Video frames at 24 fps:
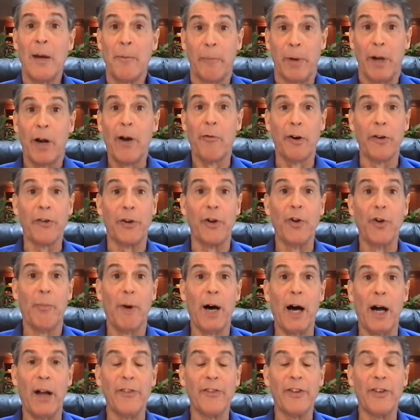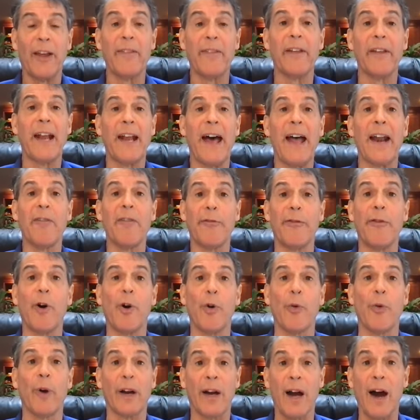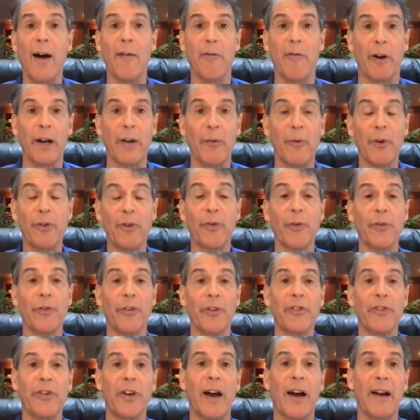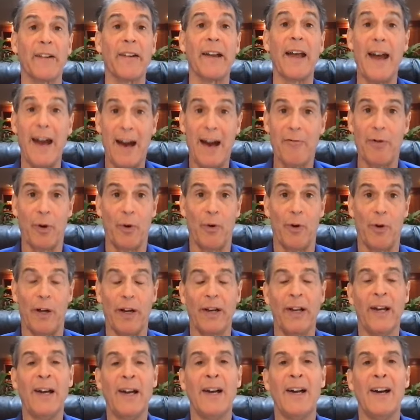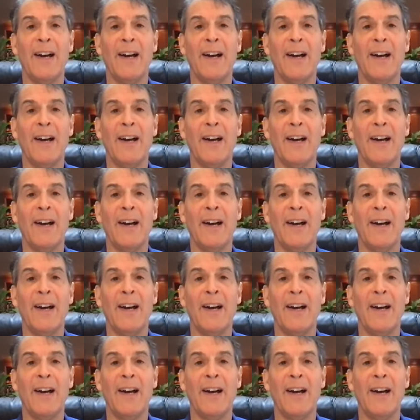But over 2 months, I then had a full recovery, which was a shock to everyone.